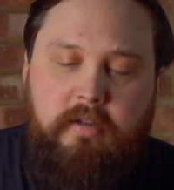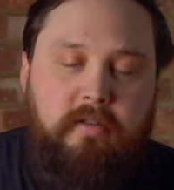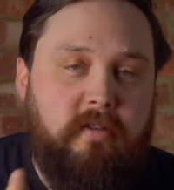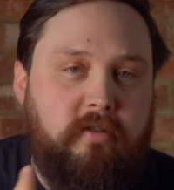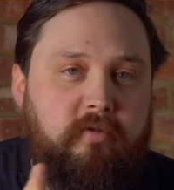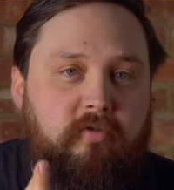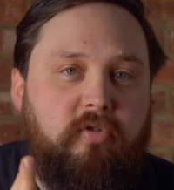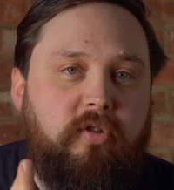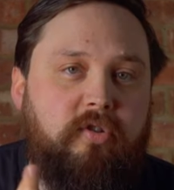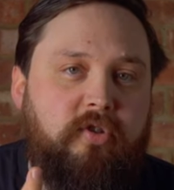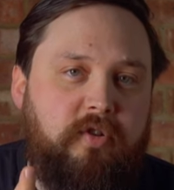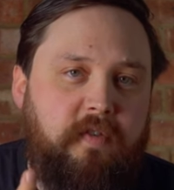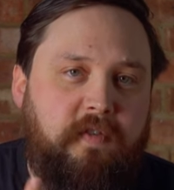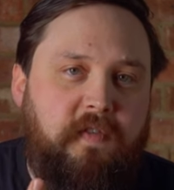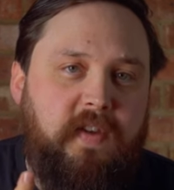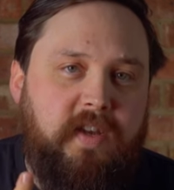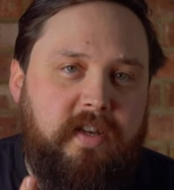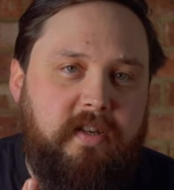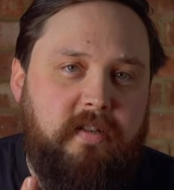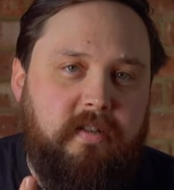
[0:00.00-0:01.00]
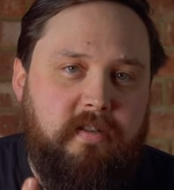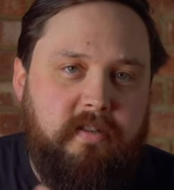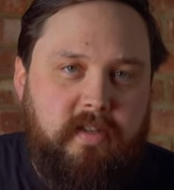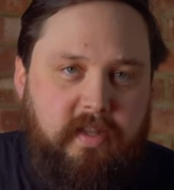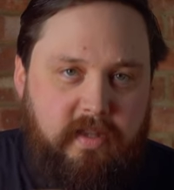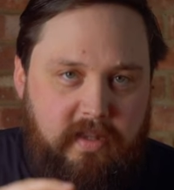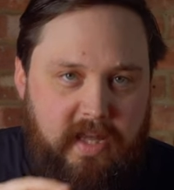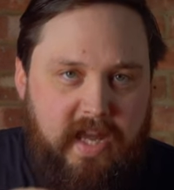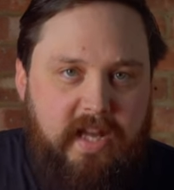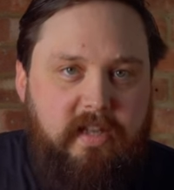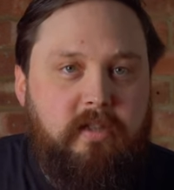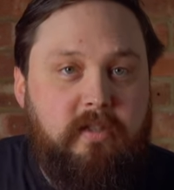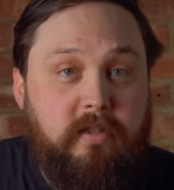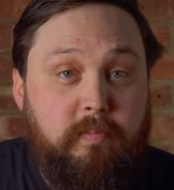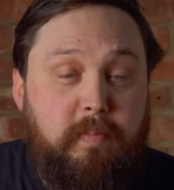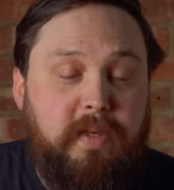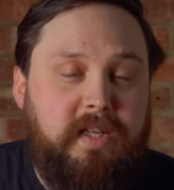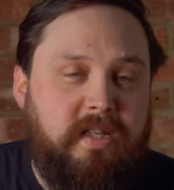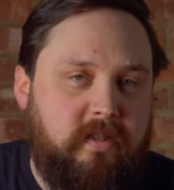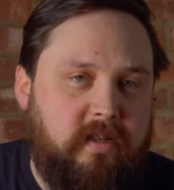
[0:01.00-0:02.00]
You just cross your fingers and that
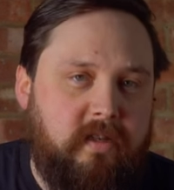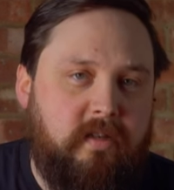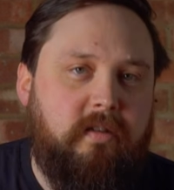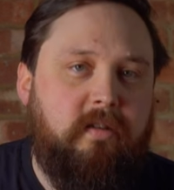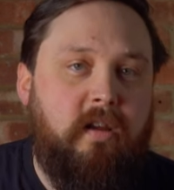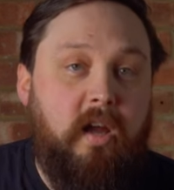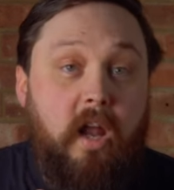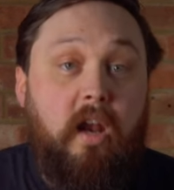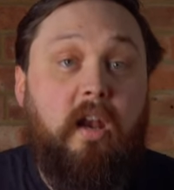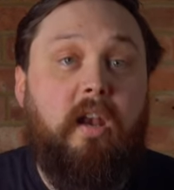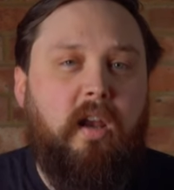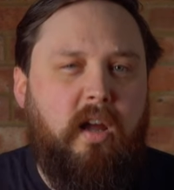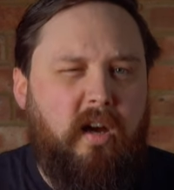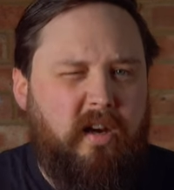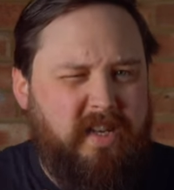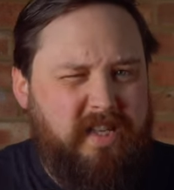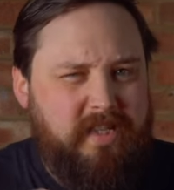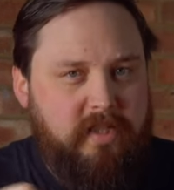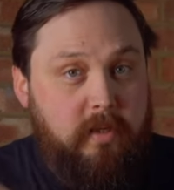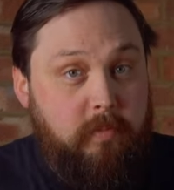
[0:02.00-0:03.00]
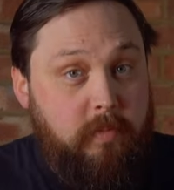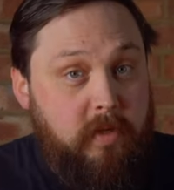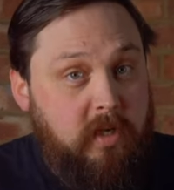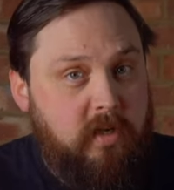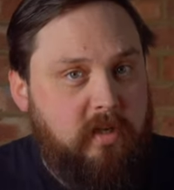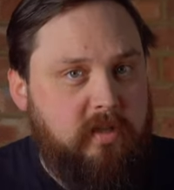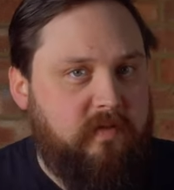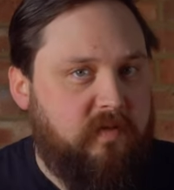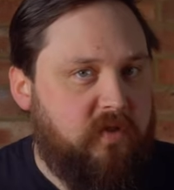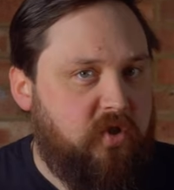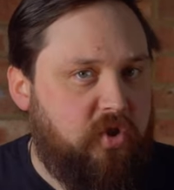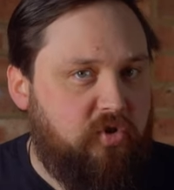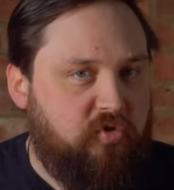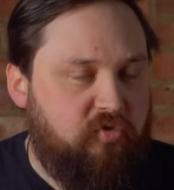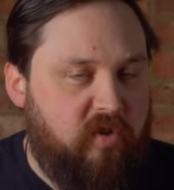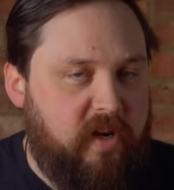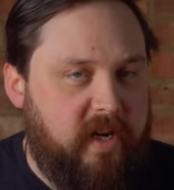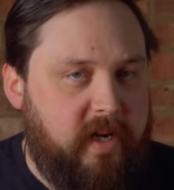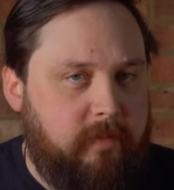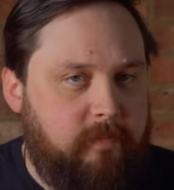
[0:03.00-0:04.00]
just means a line, some kind of
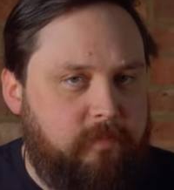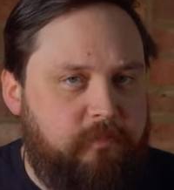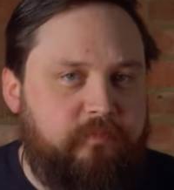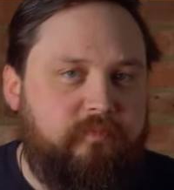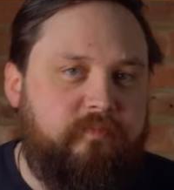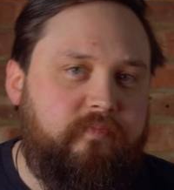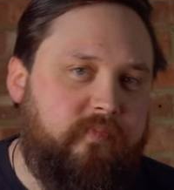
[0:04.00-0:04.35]
string.